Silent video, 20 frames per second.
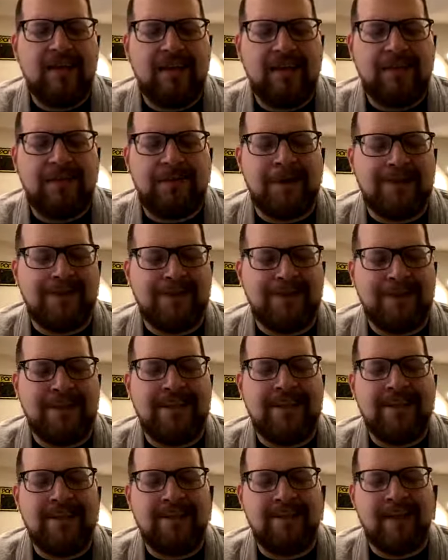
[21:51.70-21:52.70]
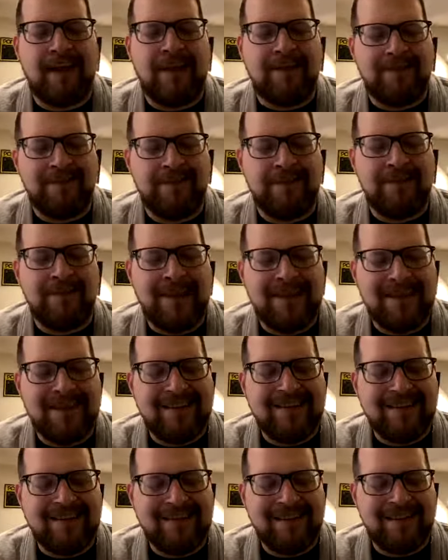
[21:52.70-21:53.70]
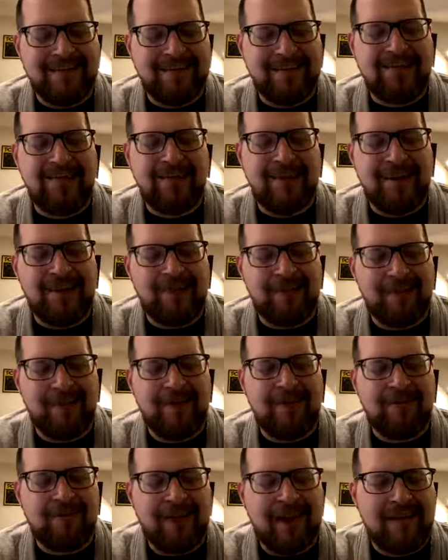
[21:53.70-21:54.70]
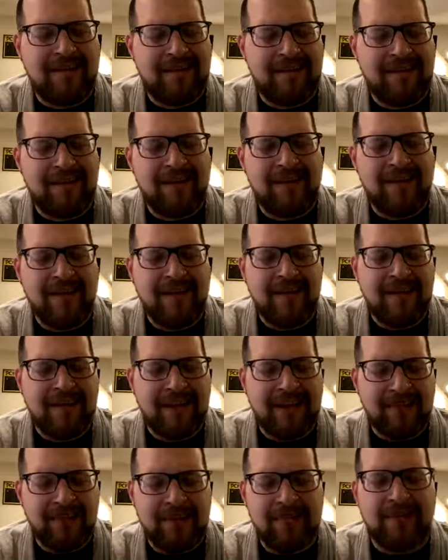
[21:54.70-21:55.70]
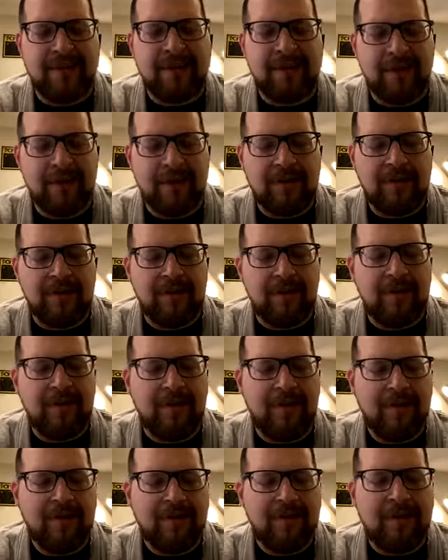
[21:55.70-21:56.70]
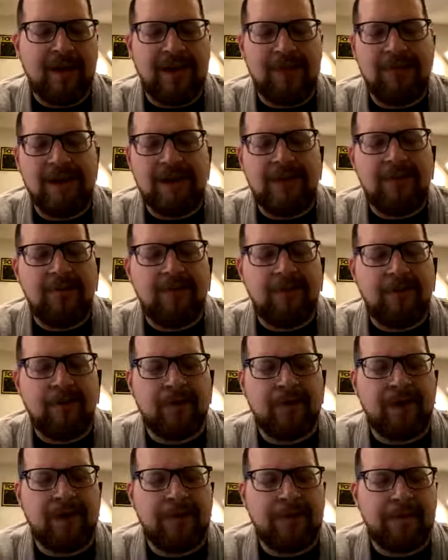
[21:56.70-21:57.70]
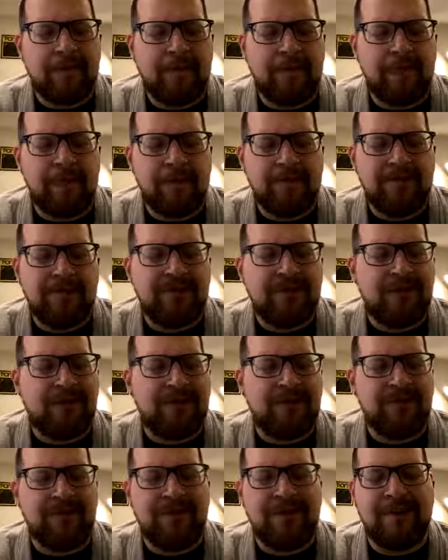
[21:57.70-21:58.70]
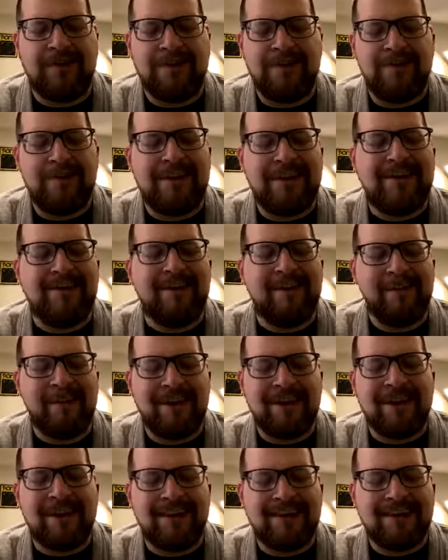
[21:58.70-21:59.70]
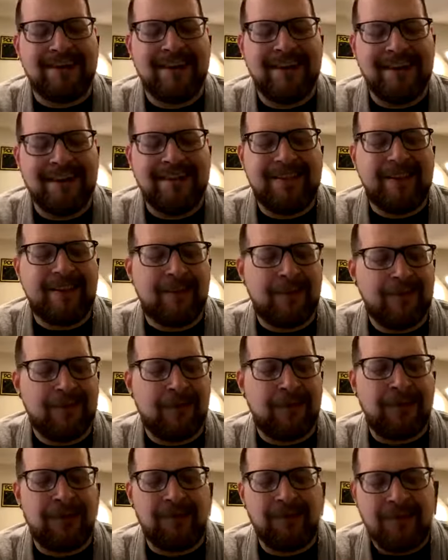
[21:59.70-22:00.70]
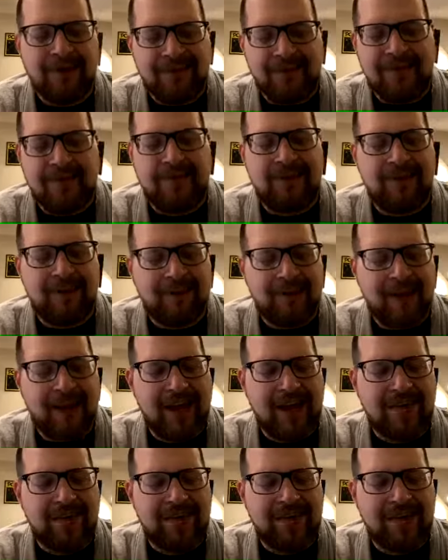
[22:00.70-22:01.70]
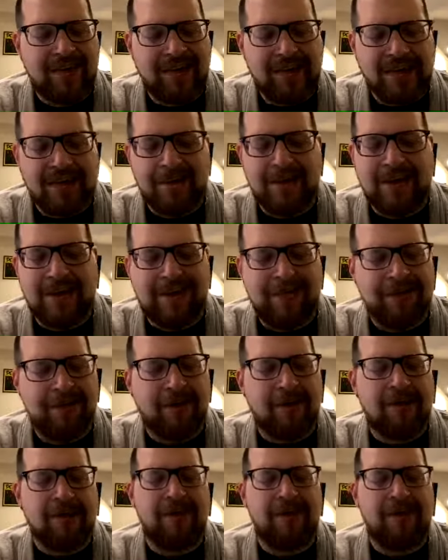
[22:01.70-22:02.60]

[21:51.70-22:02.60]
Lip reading: especially in these last few days of this prayer and fasting that we've been going through. So God, thank you for sending your spirit to be here among us. Thank you for your presence in our lives. And we give you all